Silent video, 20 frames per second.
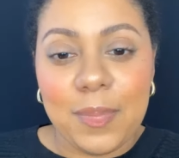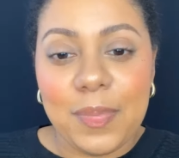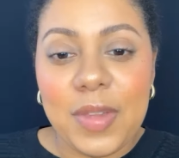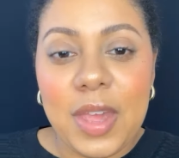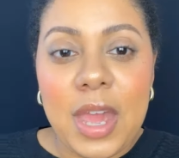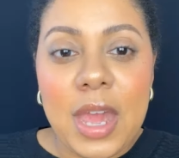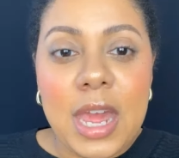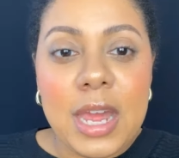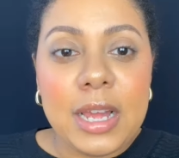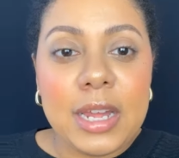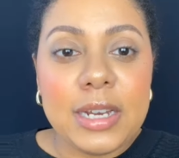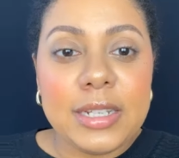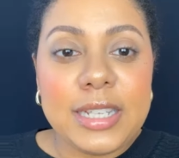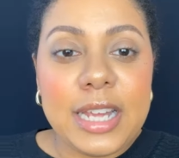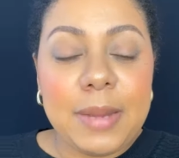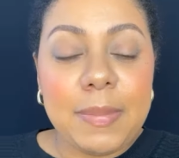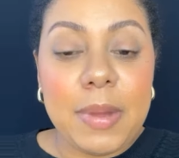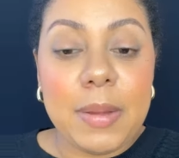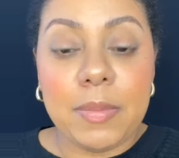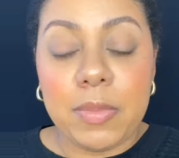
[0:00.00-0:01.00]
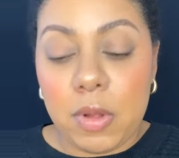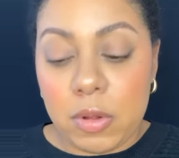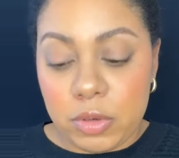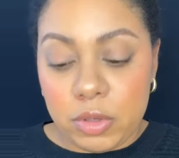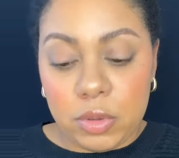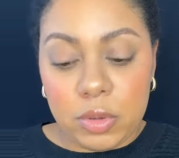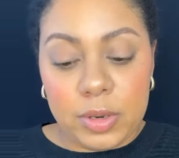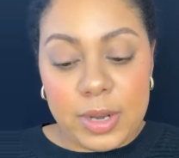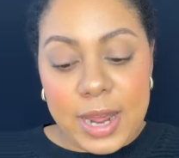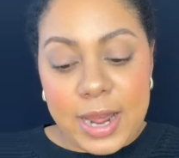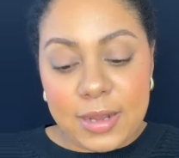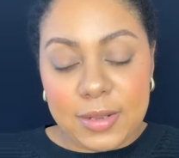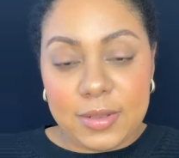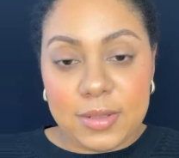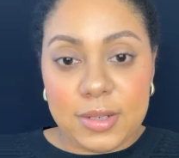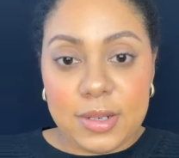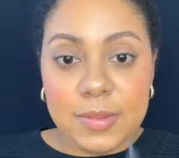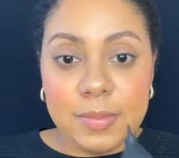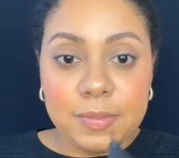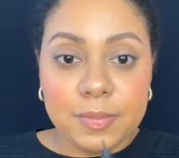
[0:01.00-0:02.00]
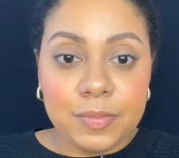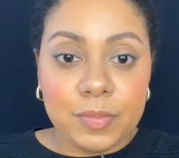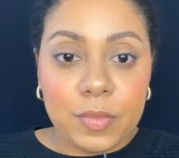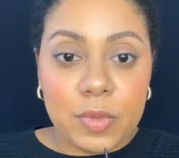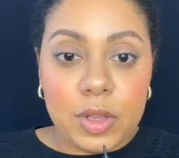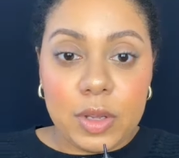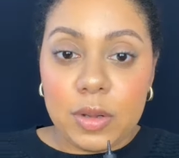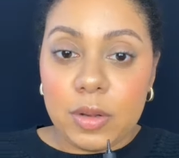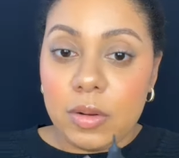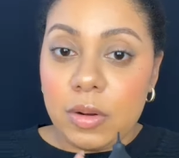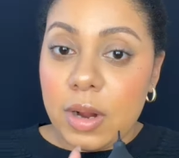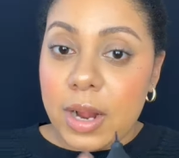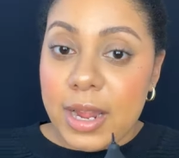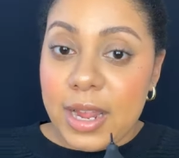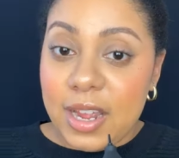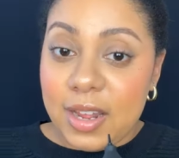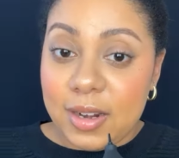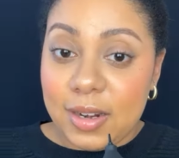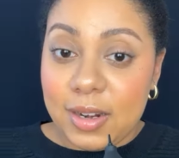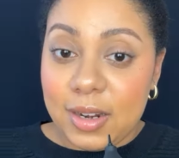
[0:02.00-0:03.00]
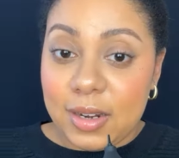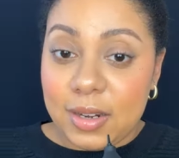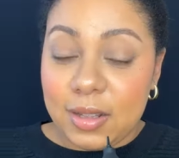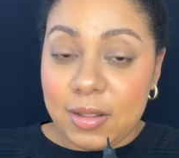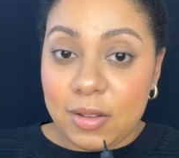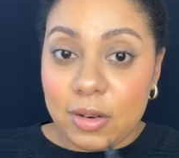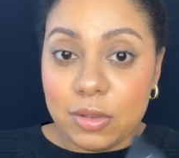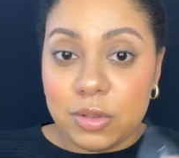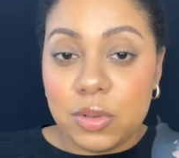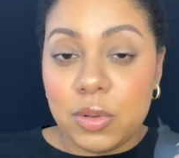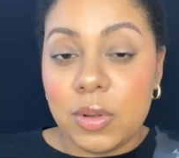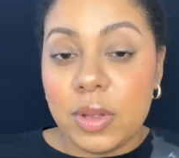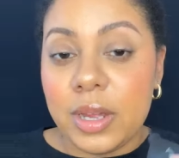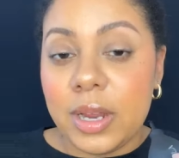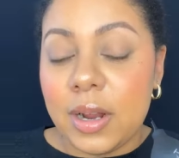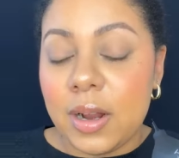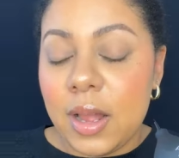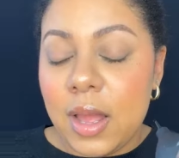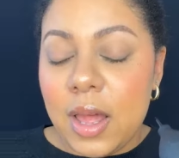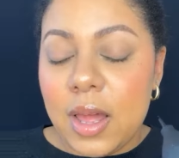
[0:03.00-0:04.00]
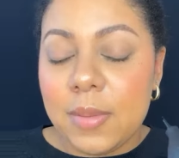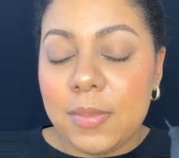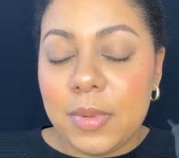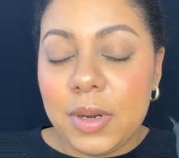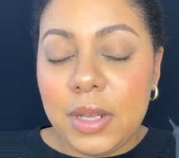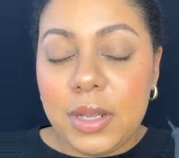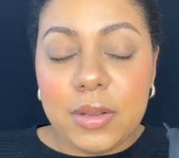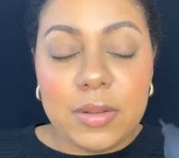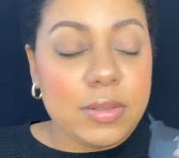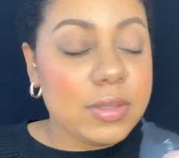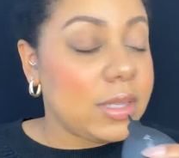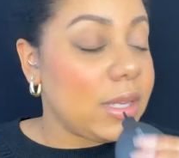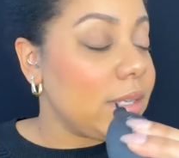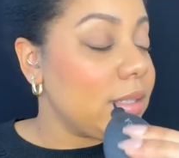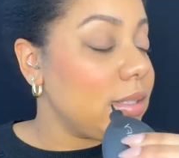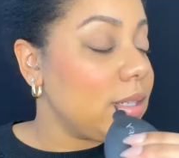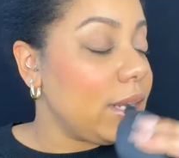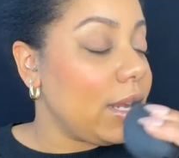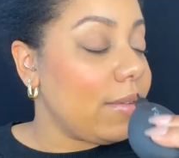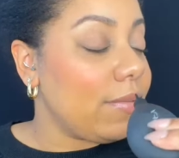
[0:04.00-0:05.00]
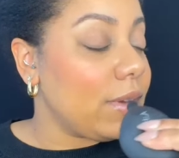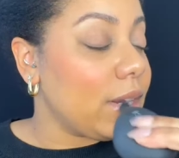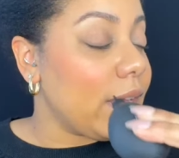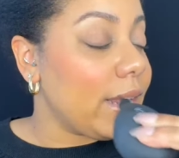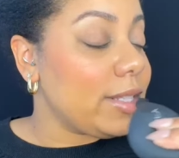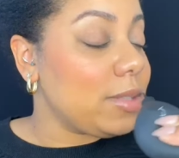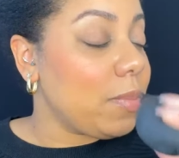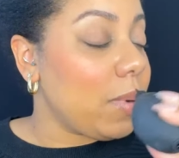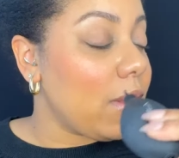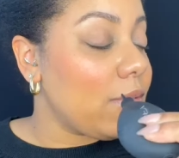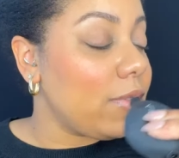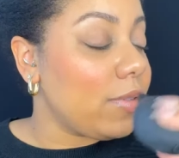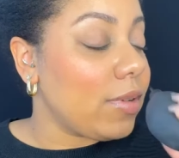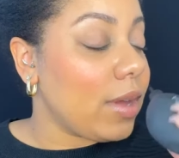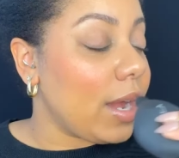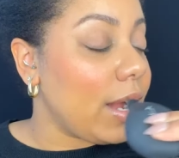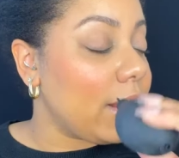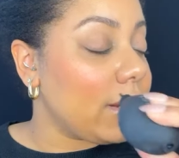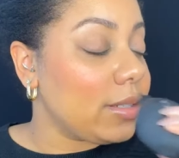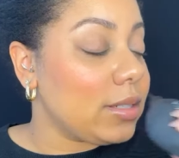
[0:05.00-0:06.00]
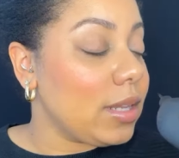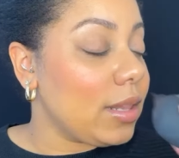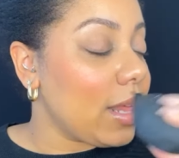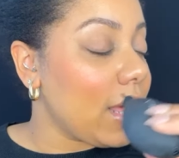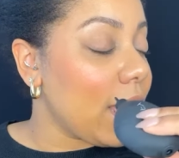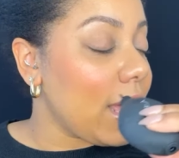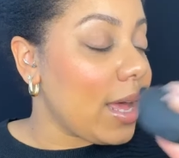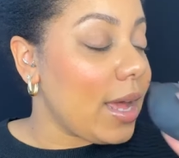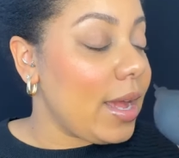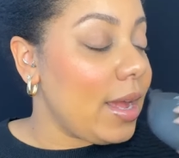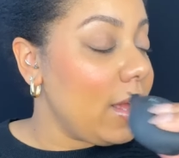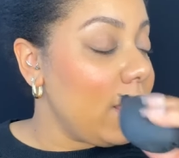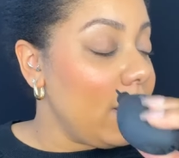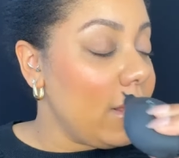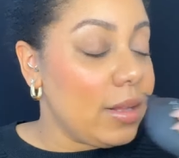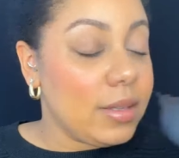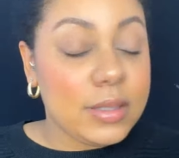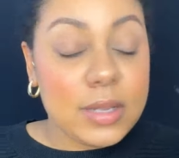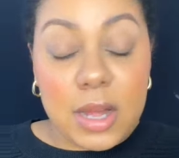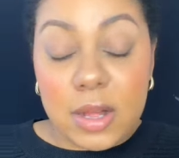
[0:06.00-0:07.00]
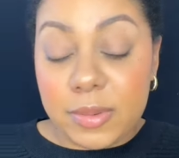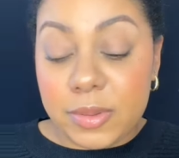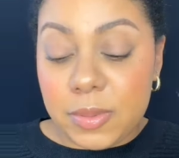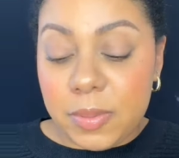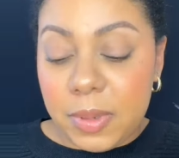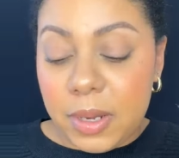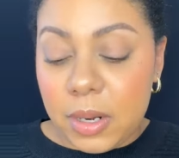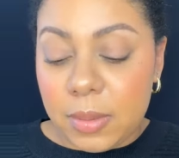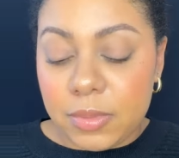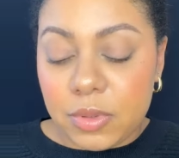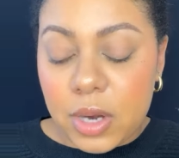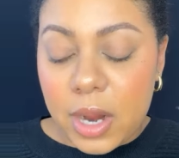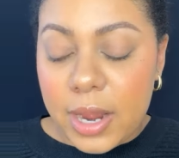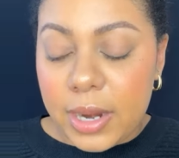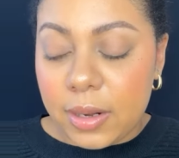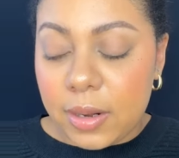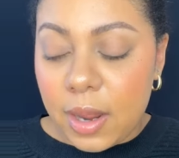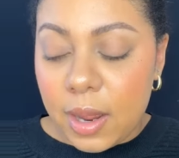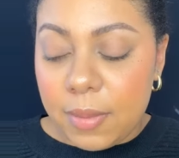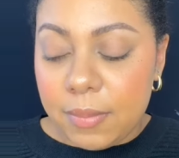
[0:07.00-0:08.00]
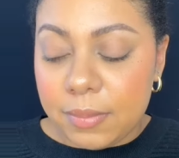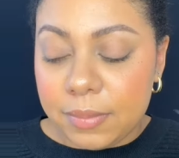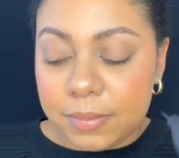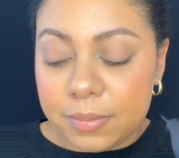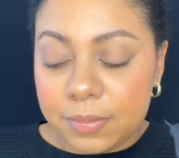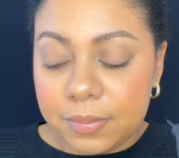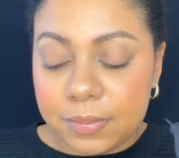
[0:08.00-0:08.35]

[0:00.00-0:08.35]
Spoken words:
I'm going to take my blow tool next. Great handy dandy little tool here. I'm going to use this to give a nice puff of air to the eye to help speed up drying time.